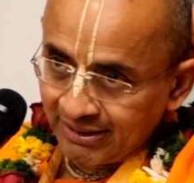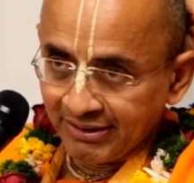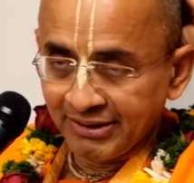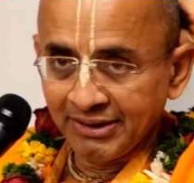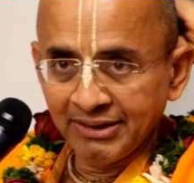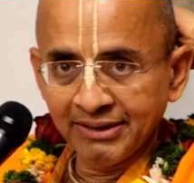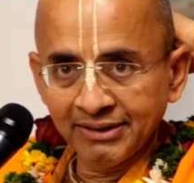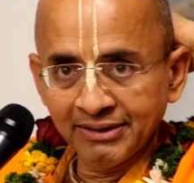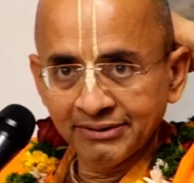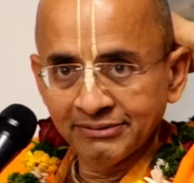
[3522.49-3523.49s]

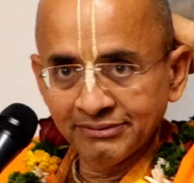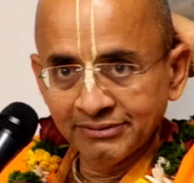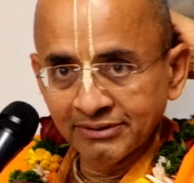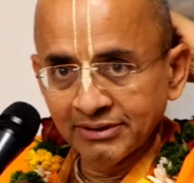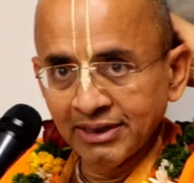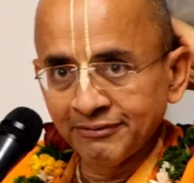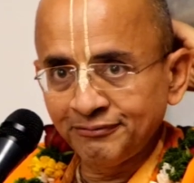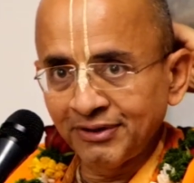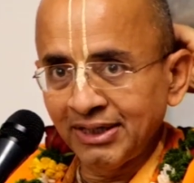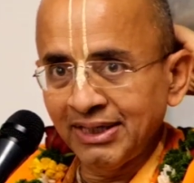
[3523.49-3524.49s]

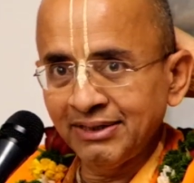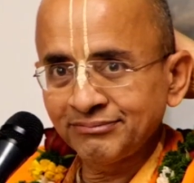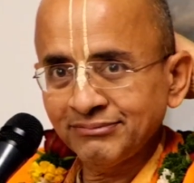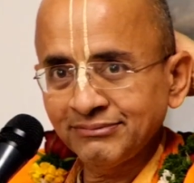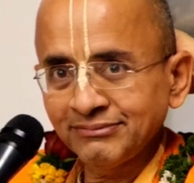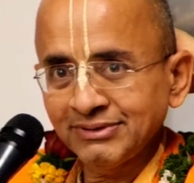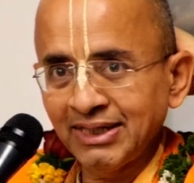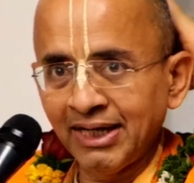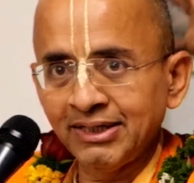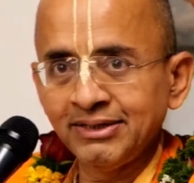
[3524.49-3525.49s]
if only
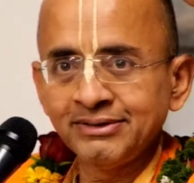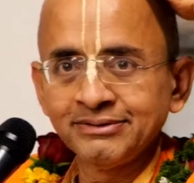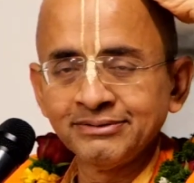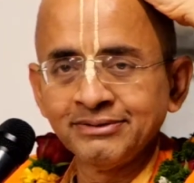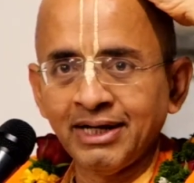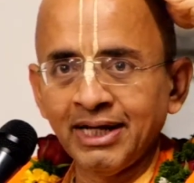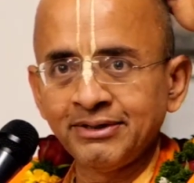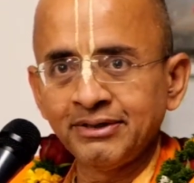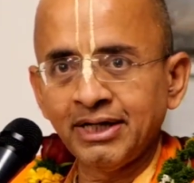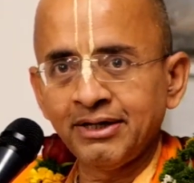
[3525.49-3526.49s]
I
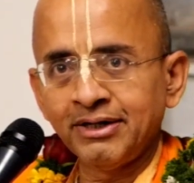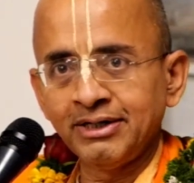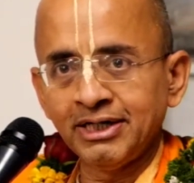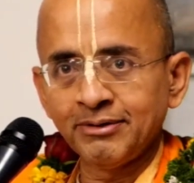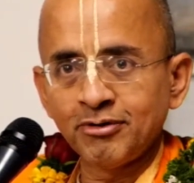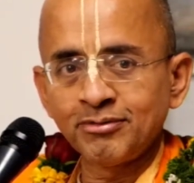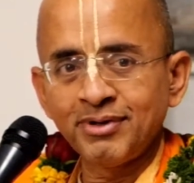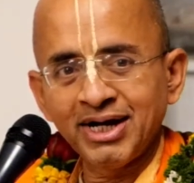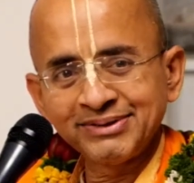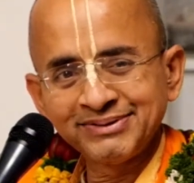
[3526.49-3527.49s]
got little more
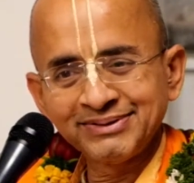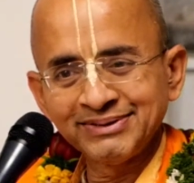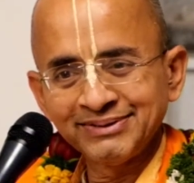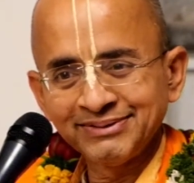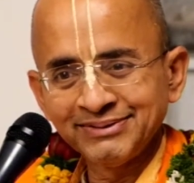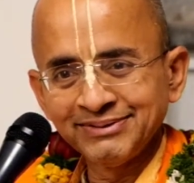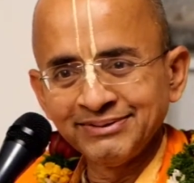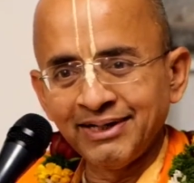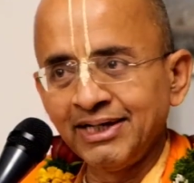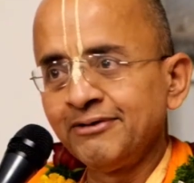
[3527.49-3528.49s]
marks.
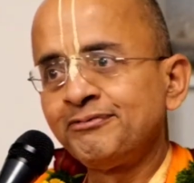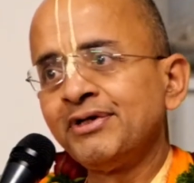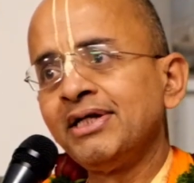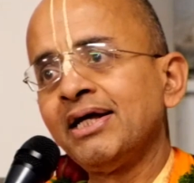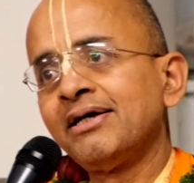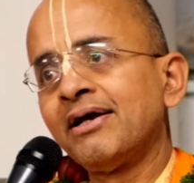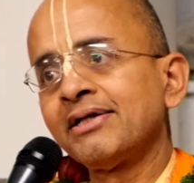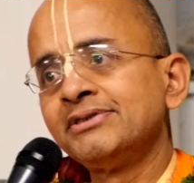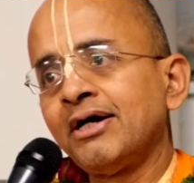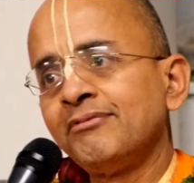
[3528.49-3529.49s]
Or if only I
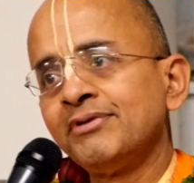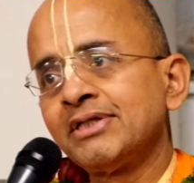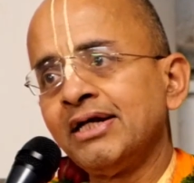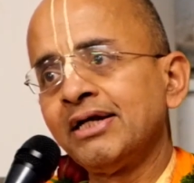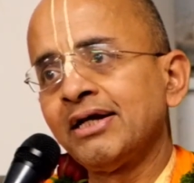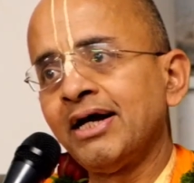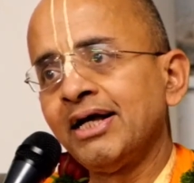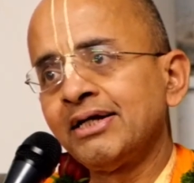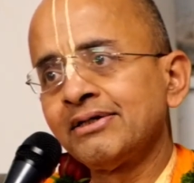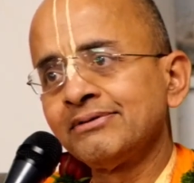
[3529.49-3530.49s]
got a job with a little
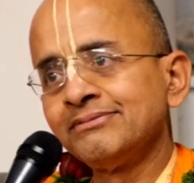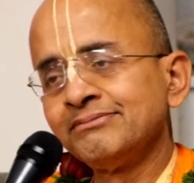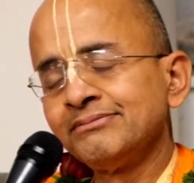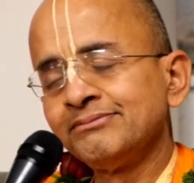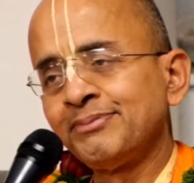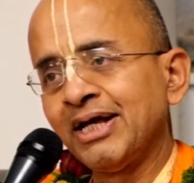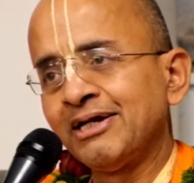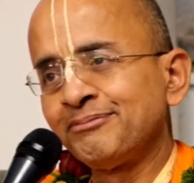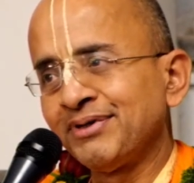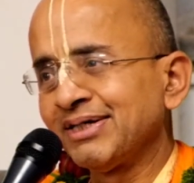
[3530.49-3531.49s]
higher
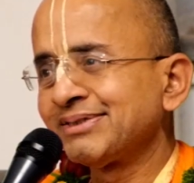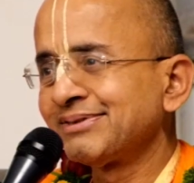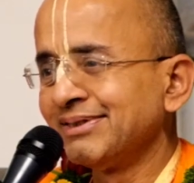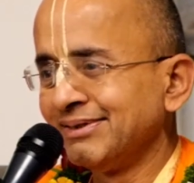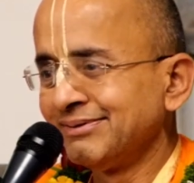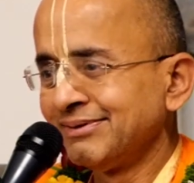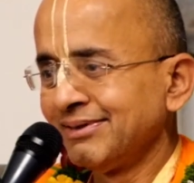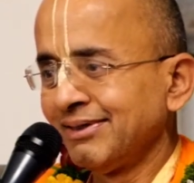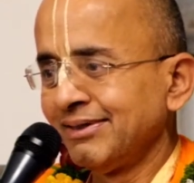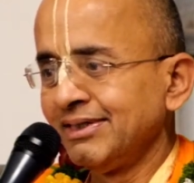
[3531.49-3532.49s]
pay and perks.
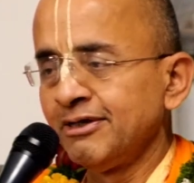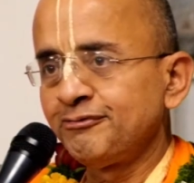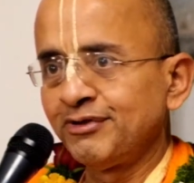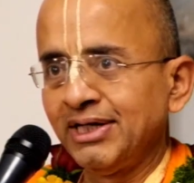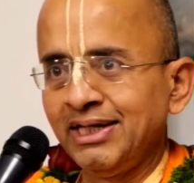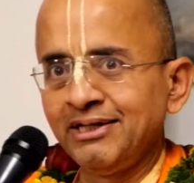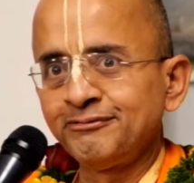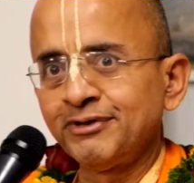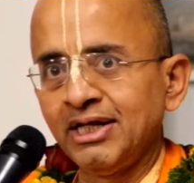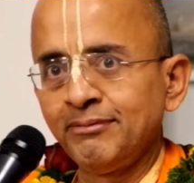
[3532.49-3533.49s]
If
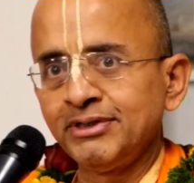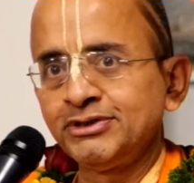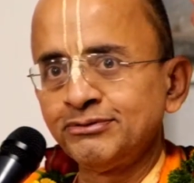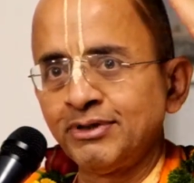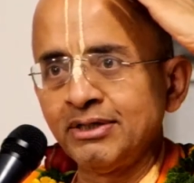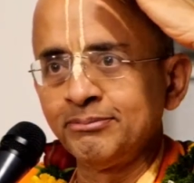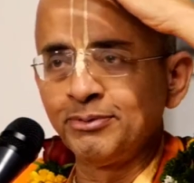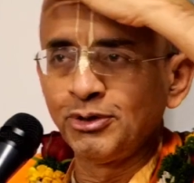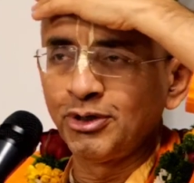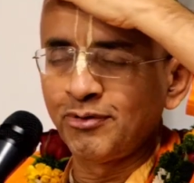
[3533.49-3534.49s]
only means you
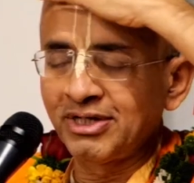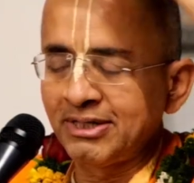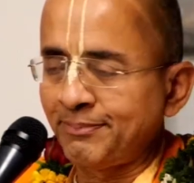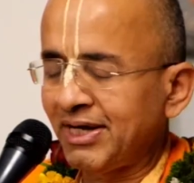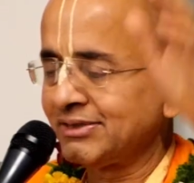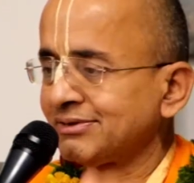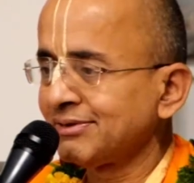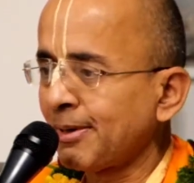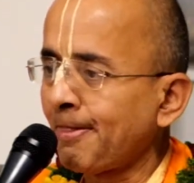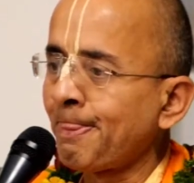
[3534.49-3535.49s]
brood over the past.